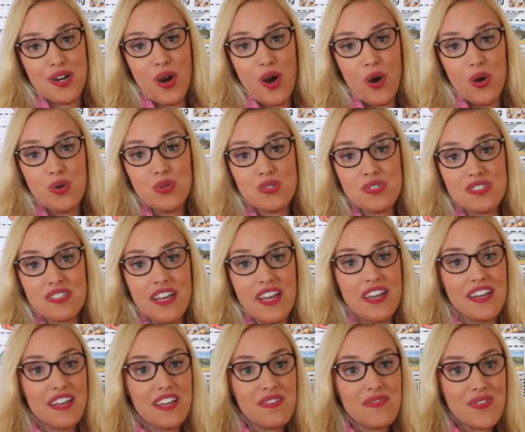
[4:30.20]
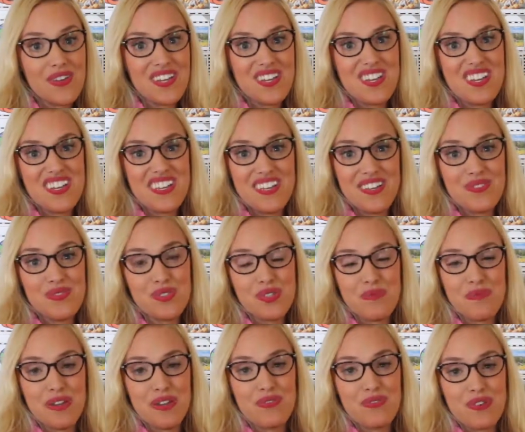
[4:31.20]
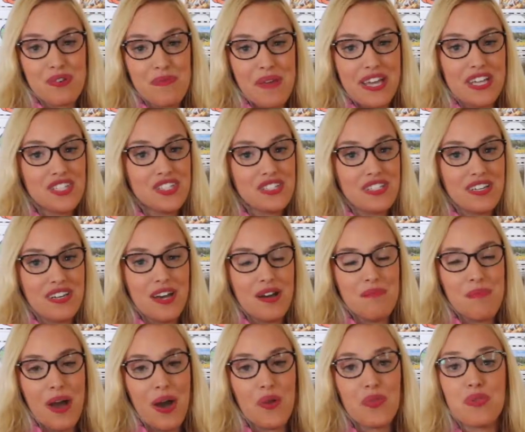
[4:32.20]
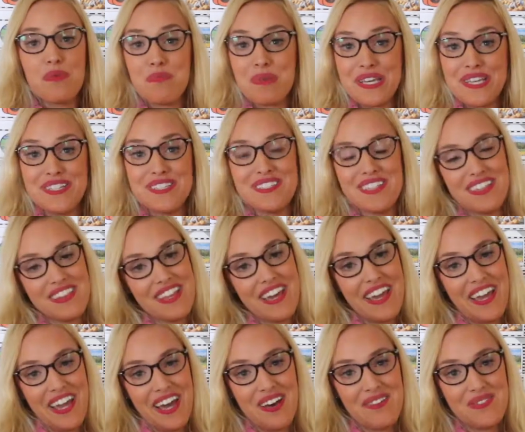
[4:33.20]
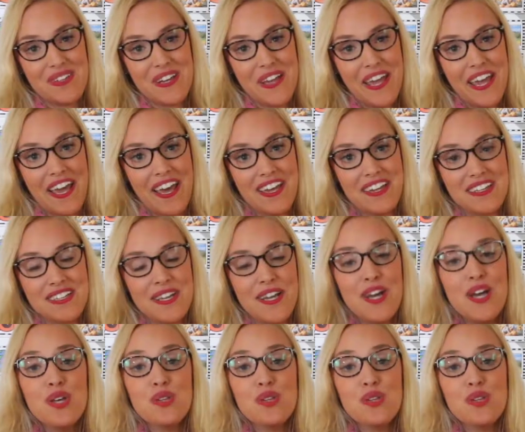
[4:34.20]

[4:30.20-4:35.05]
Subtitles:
goes and even give some information about the piece that they have in hand.